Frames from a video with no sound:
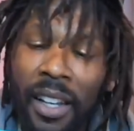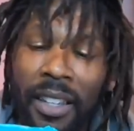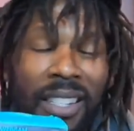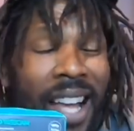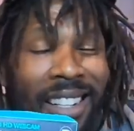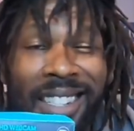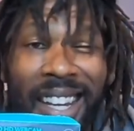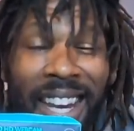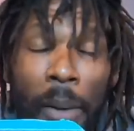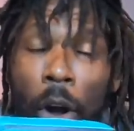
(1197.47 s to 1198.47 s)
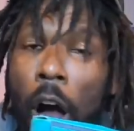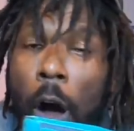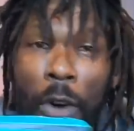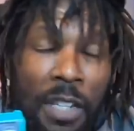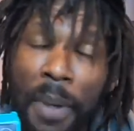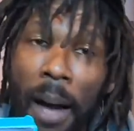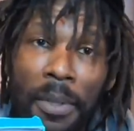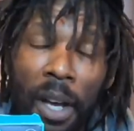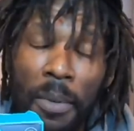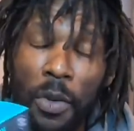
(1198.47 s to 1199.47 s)
this Logitech camera always
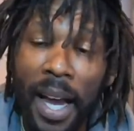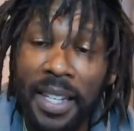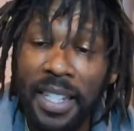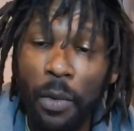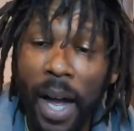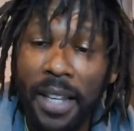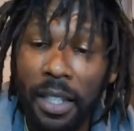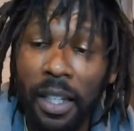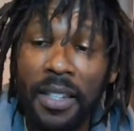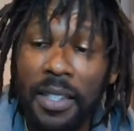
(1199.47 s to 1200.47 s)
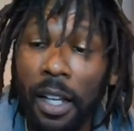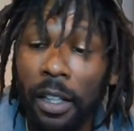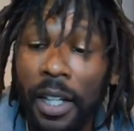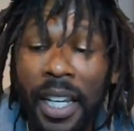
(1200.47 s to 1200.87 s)
popped up. So I can see why it's a good seller.